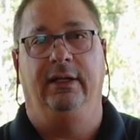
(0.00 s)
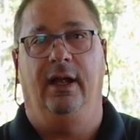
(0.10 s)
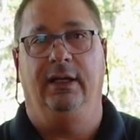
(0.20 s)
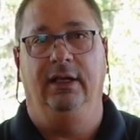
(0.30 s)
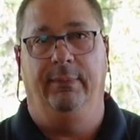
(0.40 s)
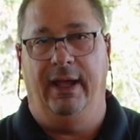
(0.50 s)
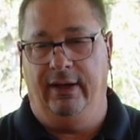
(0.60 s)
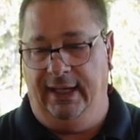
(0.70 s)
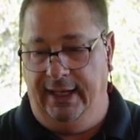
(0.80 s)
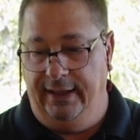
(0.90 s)
to talk to you
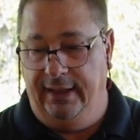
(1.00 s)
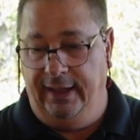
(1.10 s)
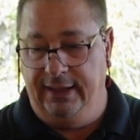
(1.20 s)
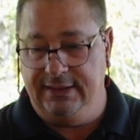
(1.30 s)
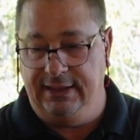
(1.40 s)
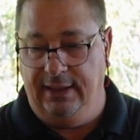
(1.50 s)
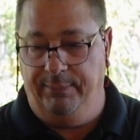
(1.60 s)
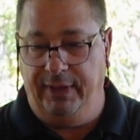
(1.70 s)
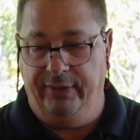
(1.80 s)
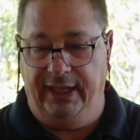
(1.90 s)
about, and it's the
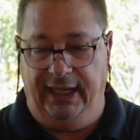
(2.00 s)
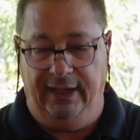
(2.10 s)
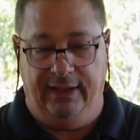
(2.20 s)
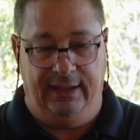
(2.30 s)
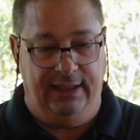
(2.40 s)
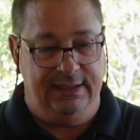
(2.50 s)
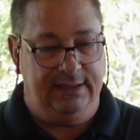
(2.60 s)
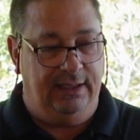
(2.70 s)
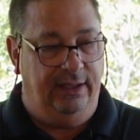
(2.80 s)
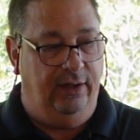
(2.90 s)
ability that
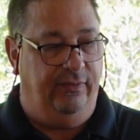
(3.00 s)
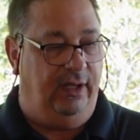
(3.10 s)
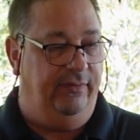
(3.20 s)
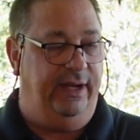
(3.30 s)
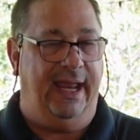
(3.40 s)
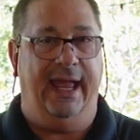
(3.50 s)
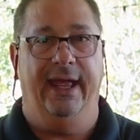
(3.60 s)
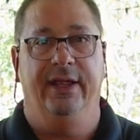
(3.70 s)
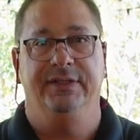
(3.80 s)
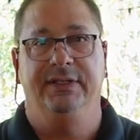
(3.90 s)
this ANOVA oven
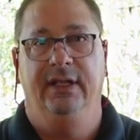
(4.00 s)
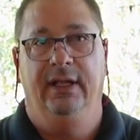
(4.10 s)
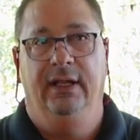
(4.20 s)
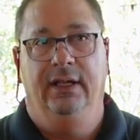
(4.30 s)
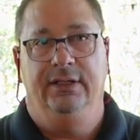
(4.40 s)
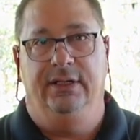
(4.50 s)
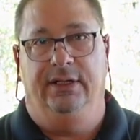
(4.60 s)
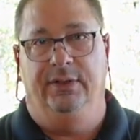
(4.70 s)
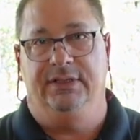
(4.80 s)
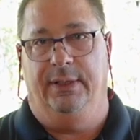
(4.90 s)
has to
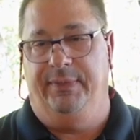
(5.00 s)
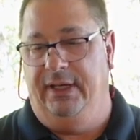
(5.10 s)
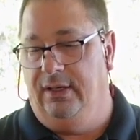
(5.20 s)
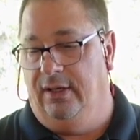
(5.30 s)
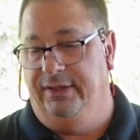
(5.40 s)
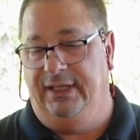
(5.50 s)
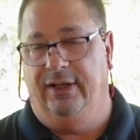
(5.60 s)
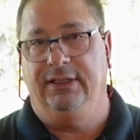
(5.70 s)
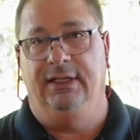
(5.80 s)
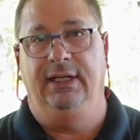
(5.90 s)
do something called
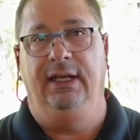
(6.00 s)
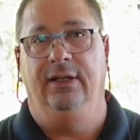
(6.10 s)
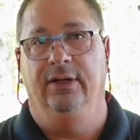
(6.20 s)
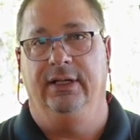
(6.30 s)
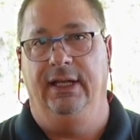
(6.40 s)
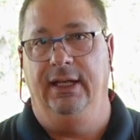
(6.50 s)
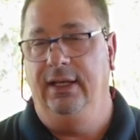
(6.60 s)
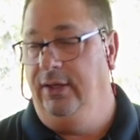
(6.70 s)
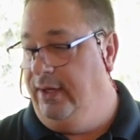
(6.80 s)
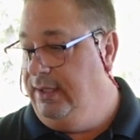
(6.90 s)
Delta T cooking.
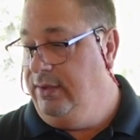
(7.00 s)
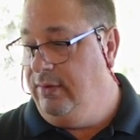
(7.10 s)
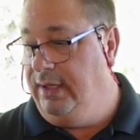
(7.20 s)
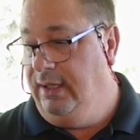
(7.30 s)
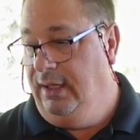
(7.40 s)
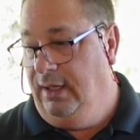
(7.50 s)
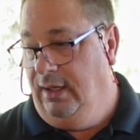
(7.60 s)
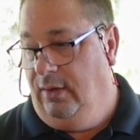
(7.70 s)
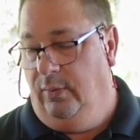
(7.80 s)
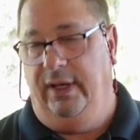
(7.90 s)
You can do it
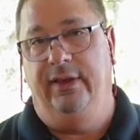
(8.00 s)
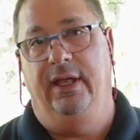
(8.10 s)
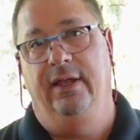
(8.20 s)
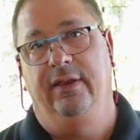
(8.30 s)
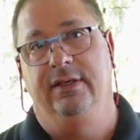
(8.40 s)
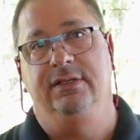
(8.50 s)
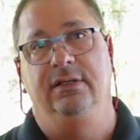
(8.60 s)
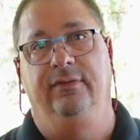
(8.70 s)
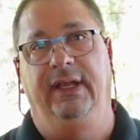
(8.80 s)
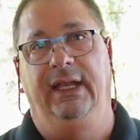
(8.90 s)
with the
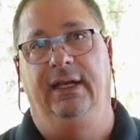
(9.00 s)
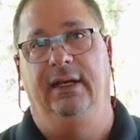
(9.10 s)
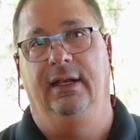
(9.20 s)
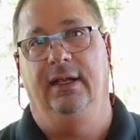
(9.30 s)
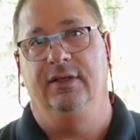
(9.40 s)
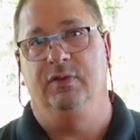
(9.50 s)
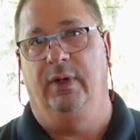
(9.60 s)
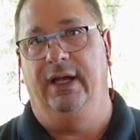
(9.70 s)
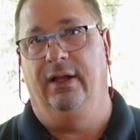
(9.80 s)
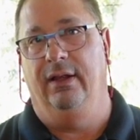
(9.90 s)
sous vide as
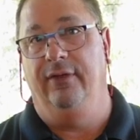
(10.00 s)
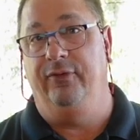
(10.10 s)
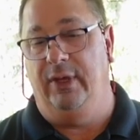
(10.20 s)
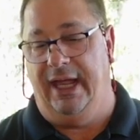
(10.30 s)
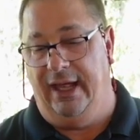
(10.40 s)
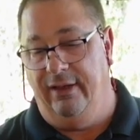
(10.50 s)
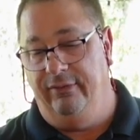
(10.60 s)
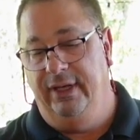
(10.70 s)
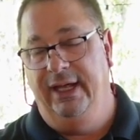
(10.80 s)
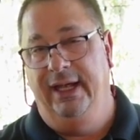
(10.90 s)
well if you have